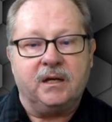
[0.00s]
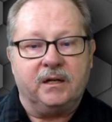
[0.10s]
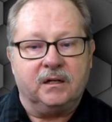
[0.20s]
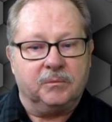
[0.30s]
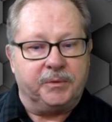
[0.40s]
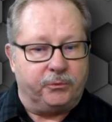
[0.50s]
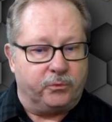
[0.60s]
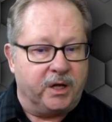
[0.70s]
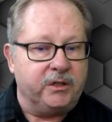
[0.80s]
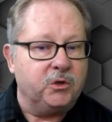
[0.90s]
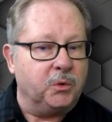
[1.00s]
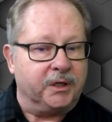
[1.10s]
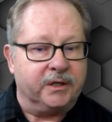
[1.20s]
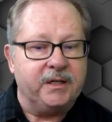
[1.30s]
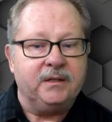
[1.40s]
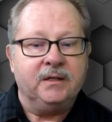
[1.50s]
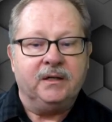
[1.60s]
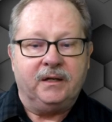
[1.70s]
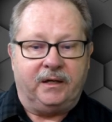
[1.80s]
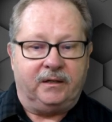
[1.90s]
and it'll be run query,
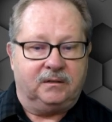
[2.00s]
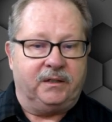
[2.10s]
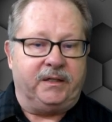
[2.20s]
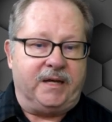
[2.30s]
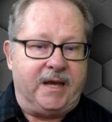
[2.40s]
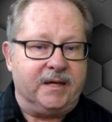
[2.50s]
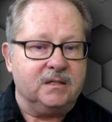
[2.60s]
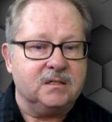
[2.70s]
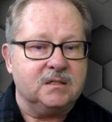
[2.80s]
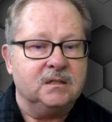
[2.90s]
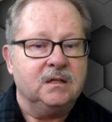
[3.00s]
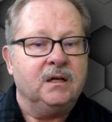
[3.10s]
and click next.